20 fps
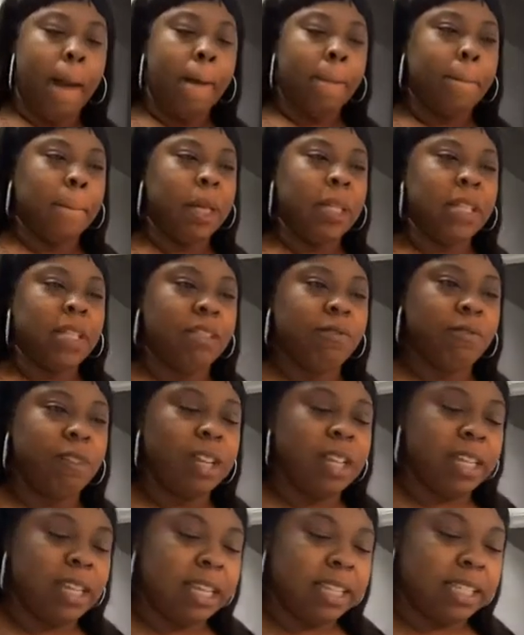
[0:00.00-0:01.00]
But this
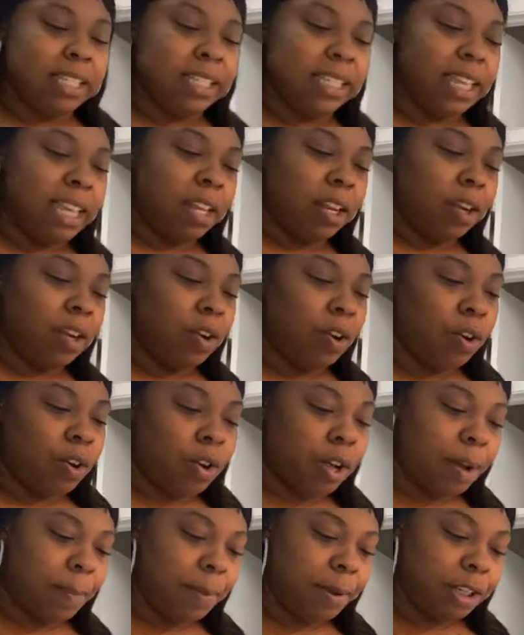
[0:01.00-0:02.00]
really doesn't take
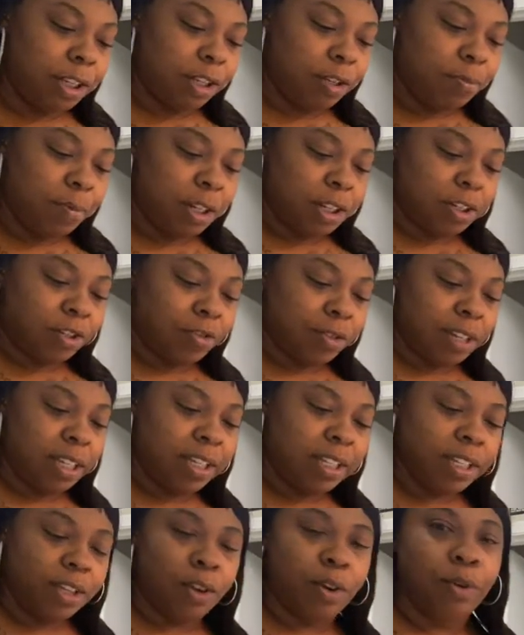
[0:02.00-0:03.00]
long. I put too much grease,
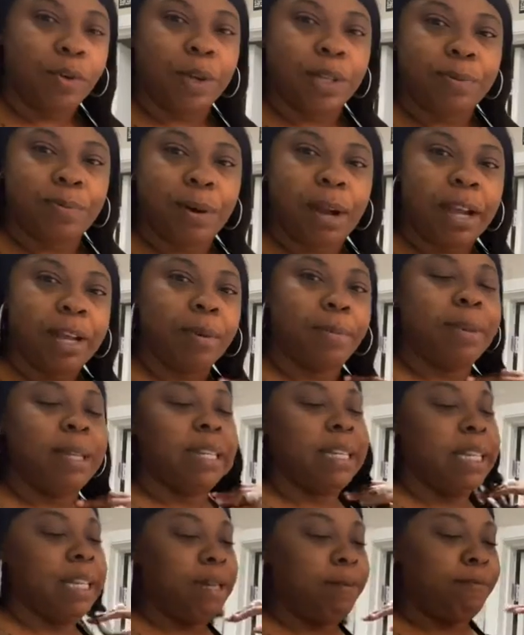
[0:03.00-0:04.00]
so it's probably going to
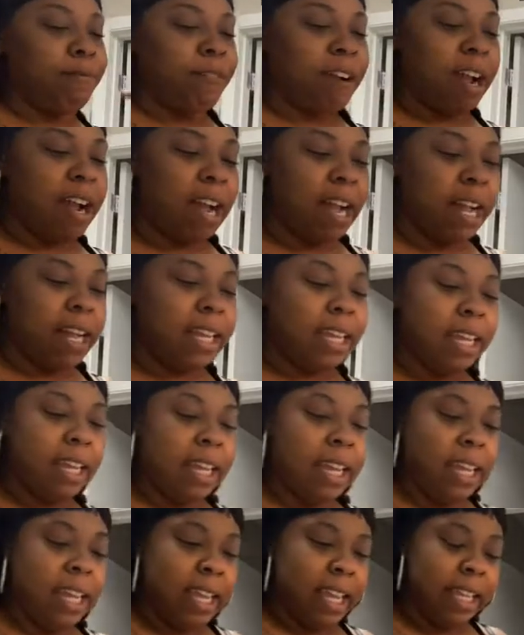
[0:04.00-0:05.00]
be deep fried
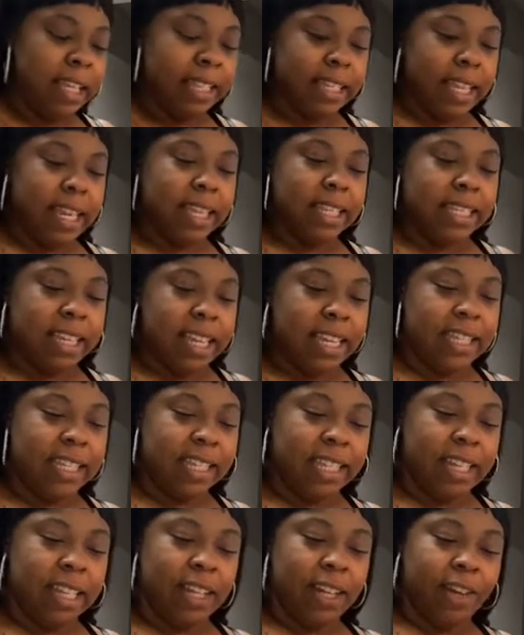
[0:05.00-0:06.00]
instead of
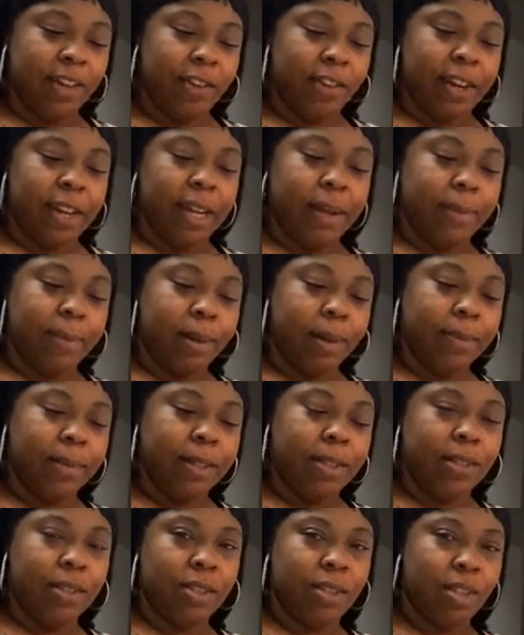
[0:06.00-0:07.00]
tasting the Korean
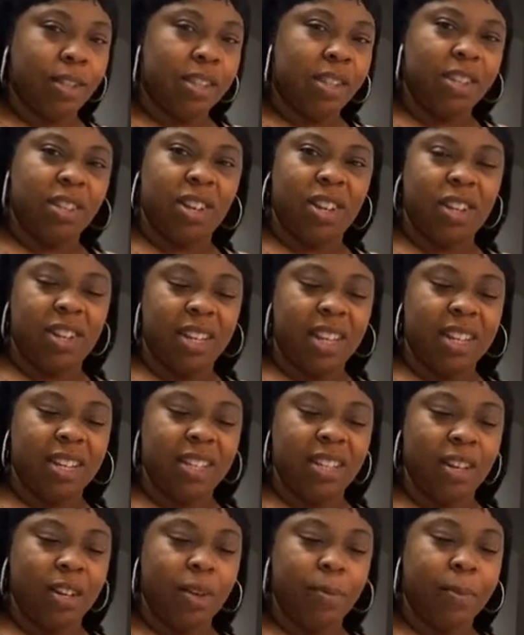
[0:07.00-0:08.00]
barbecue sauce. Because all you need is
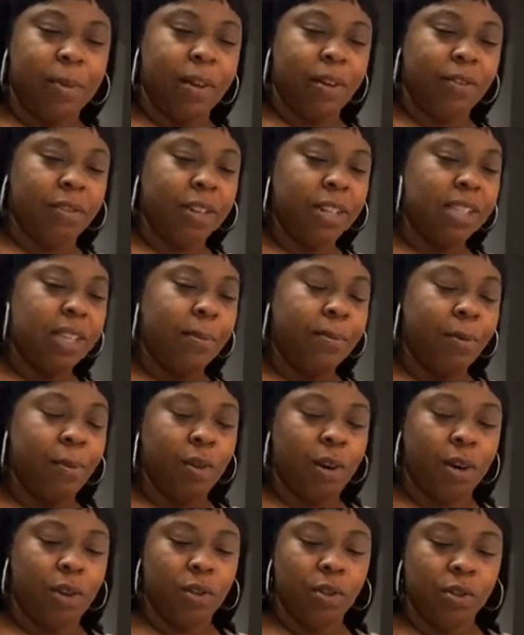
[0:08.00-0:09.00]
a little bit of grease. I
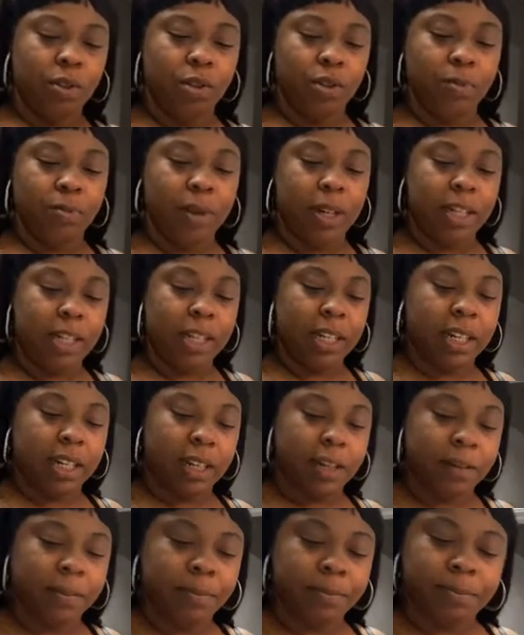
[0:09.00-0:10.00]
pour a little too much in
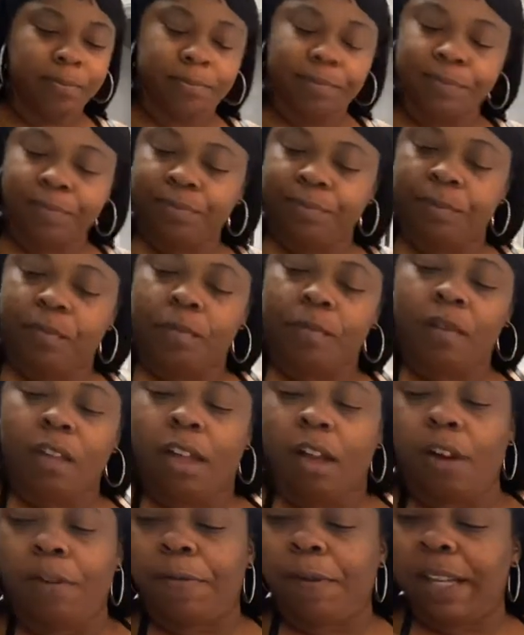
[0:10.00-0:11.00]
here.
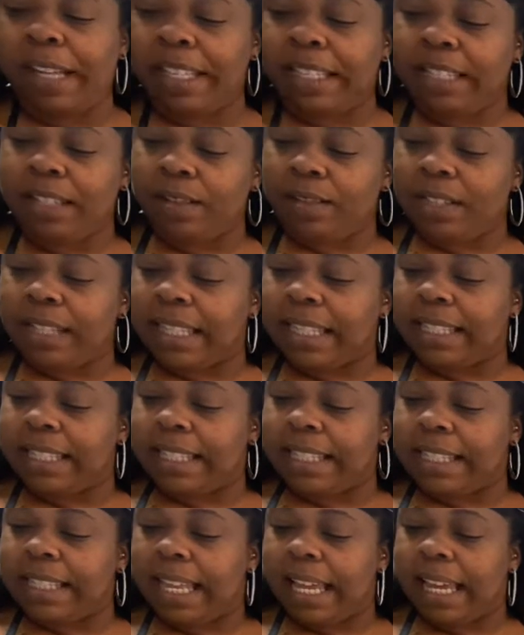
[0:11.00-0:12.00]
Hopefully it still tastes the
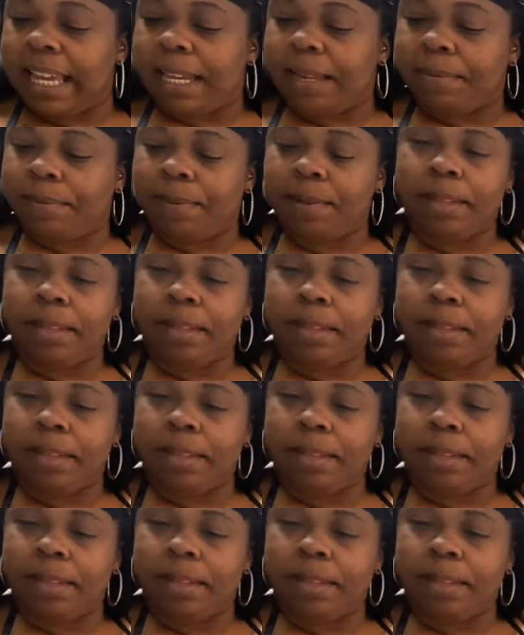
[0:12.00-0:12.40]
same.